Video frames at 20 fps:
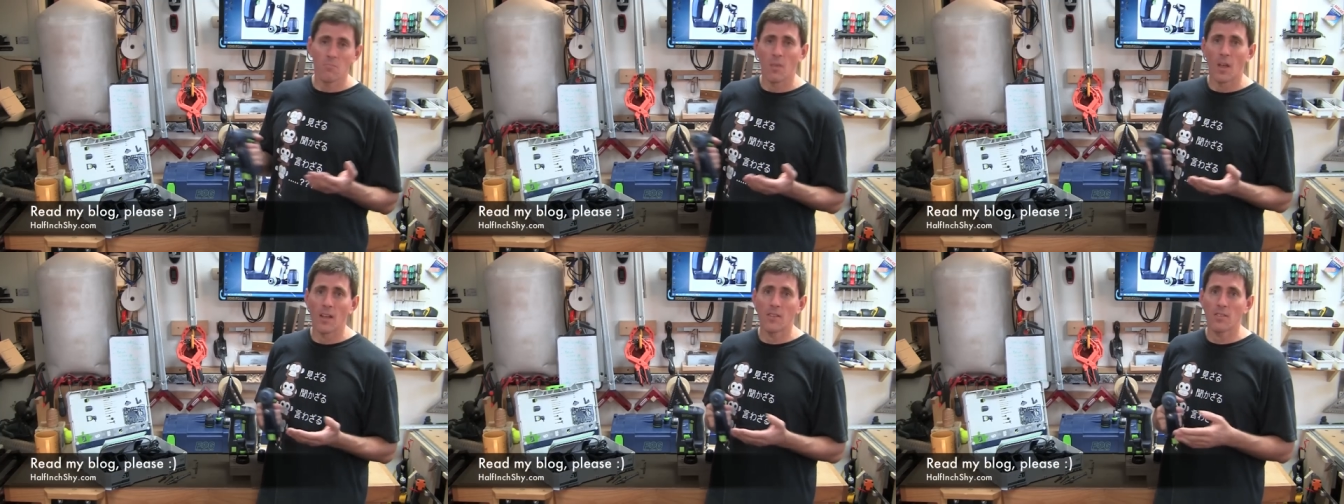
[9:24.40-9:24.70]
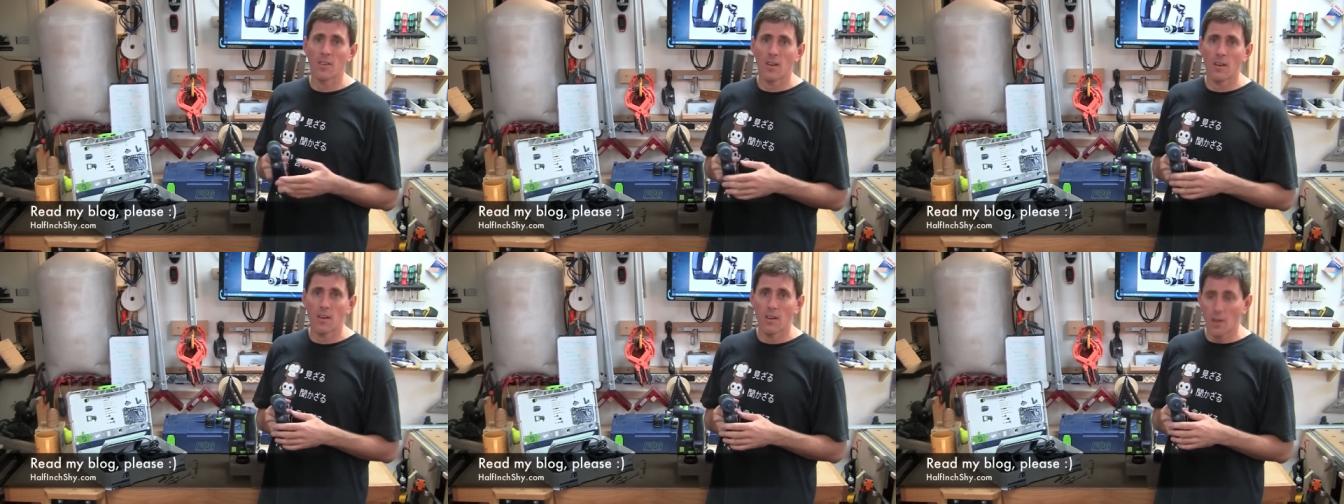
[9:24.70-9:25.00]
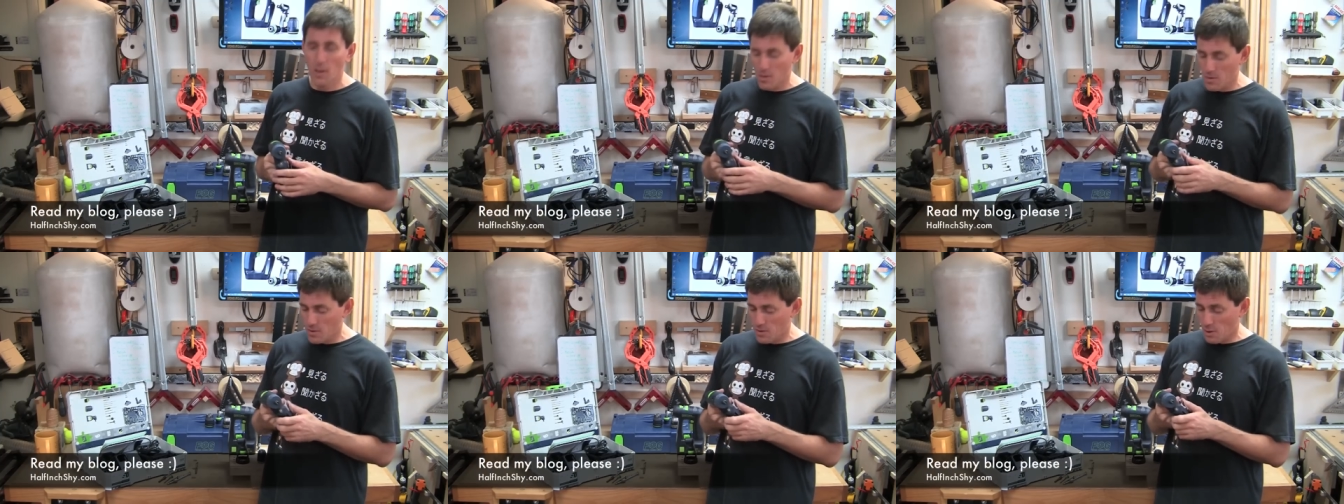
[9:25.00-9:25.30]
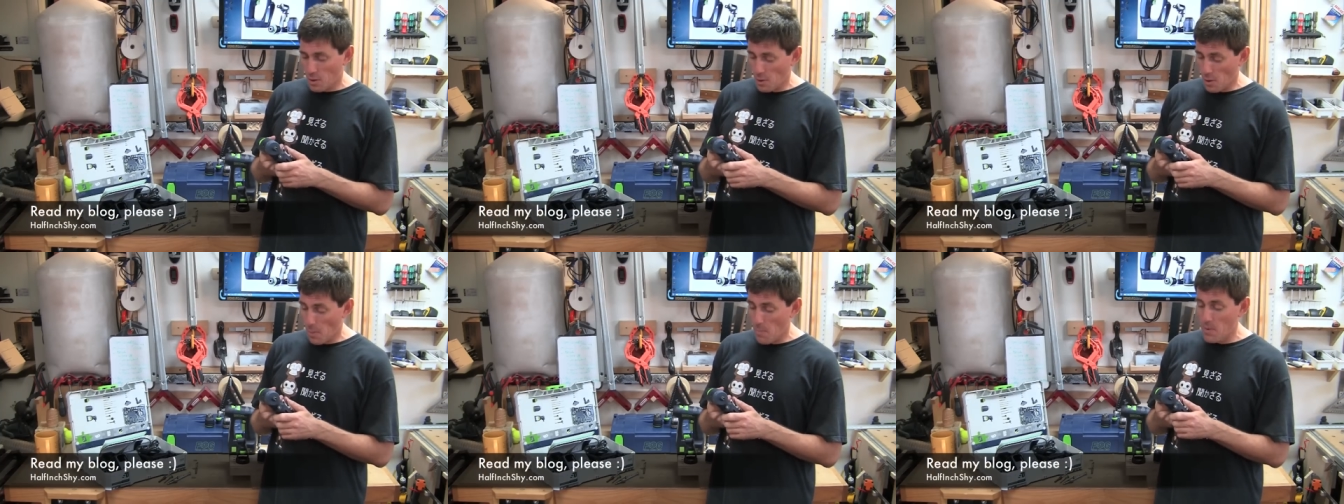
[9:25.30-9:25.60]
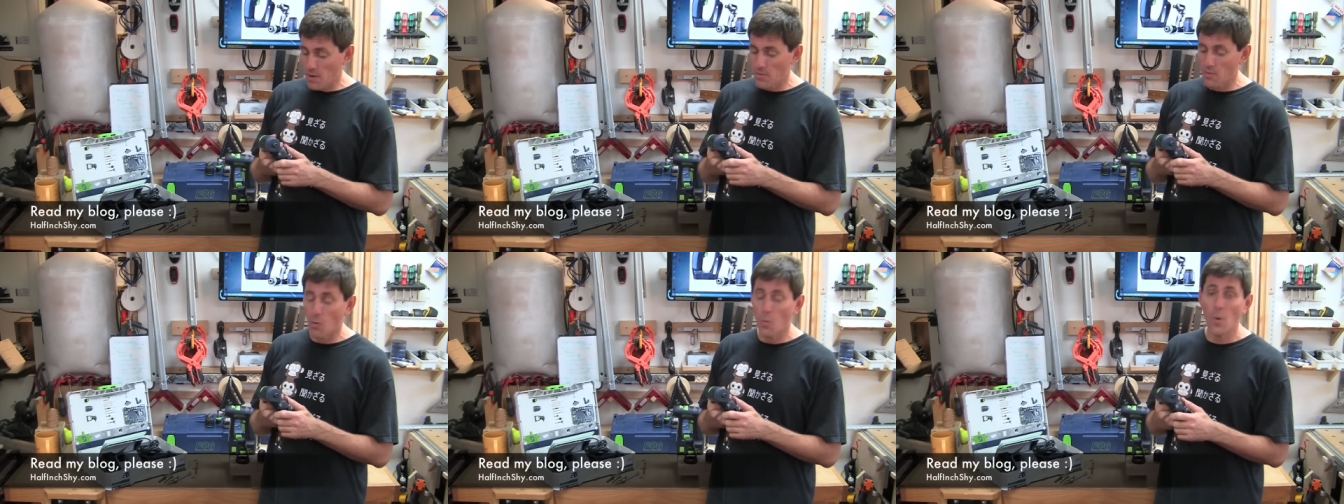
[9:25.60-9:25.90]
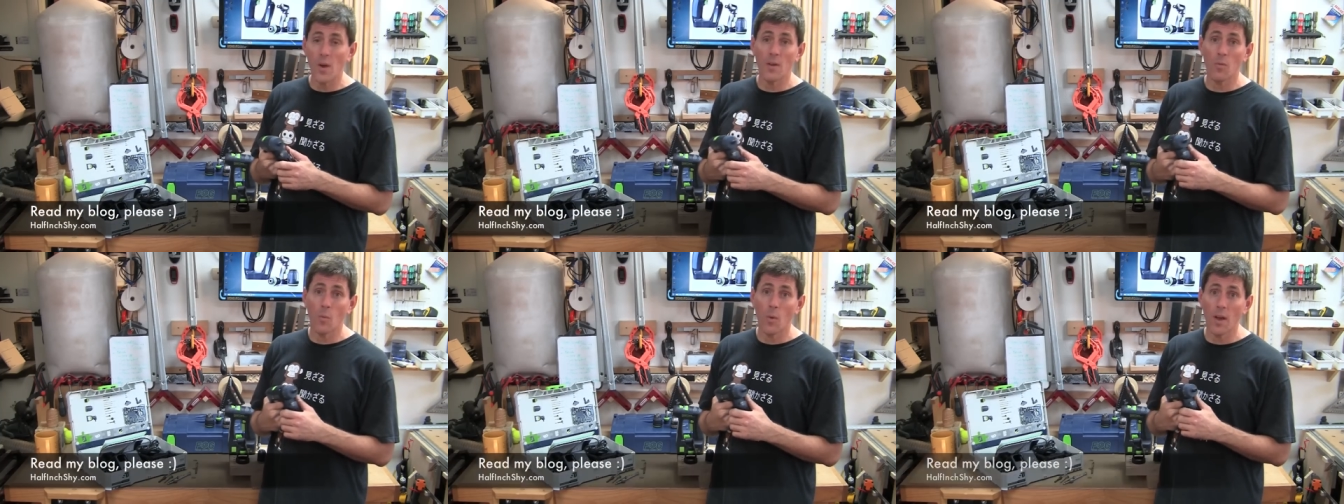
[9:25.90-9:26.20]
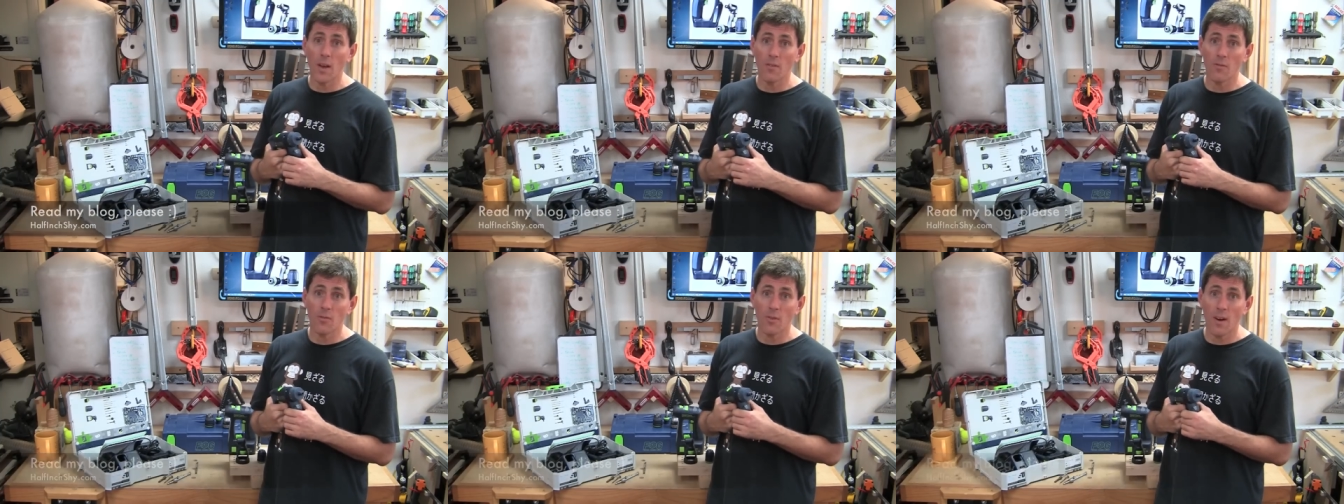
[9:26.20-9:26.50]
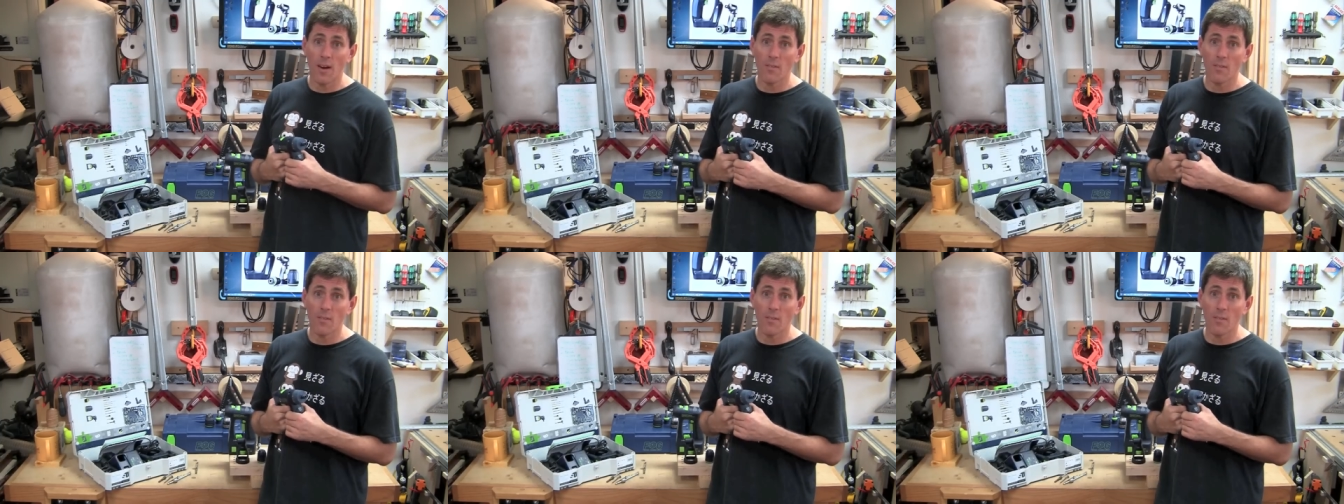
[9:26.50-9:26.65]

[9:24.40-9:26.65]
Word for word: it's a, it's a bit of a win-win for